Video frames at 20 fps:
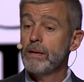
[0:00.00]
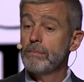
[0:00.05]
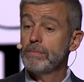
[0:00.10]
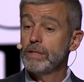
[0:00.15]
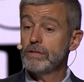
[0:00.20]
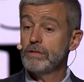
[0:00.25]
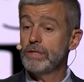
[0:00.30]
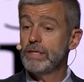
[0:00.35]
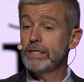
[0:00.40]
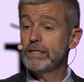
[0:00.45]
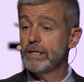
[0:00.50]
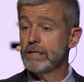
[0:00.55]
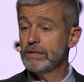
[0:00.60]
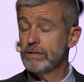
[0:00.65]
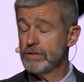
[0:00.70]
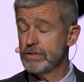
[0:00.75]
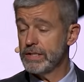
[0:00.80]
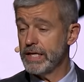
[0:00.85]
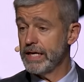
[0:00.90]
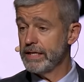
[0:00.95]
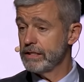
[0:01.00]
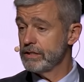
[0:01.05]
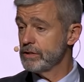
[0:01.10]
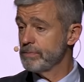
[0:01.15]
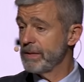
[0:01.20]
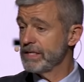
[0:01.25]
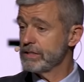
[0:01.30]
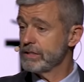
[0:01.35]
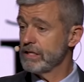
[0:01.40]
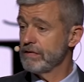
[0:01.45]
but you need to understand,
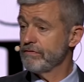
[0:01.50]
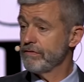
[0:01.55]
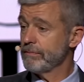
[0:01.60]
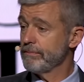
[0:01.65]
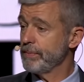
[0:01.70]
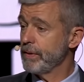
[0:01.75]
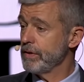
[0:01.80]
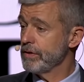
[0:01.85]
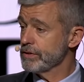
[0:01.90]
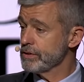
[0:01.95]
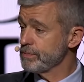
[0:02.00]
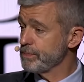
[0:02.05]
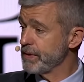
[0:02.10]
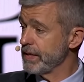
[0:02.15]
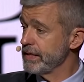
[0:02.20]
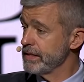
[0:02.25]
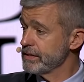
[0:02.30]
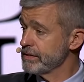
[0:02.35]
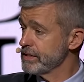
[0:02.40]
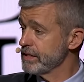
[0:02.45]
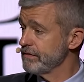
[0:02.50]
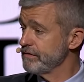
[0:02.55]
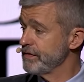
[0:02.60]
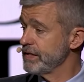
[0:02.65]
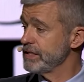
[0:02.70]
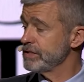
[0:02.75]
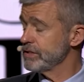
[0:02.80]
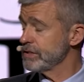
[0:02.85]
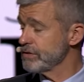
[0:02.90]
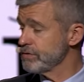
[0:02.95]
especially from Paul's prayers in
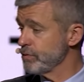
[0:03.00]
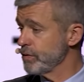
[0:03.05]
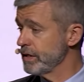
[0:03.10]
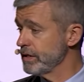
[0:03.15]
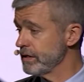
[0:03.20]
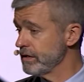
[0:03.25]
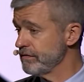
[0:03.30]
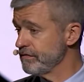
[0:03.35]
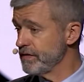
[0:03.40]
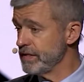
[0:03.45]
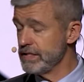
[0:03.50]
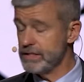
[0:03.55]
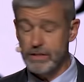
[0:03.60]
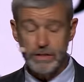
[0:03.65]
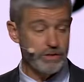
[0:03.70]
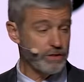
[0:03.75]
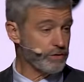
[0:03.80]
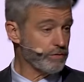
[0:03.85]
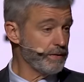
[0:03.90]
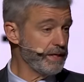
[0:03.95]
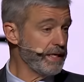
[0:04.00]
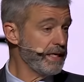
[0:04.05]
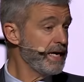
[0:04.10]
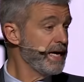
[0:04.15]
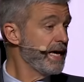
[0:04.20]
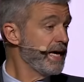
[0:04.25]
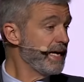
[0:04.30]
Ephesians 1 and Ephesians 3,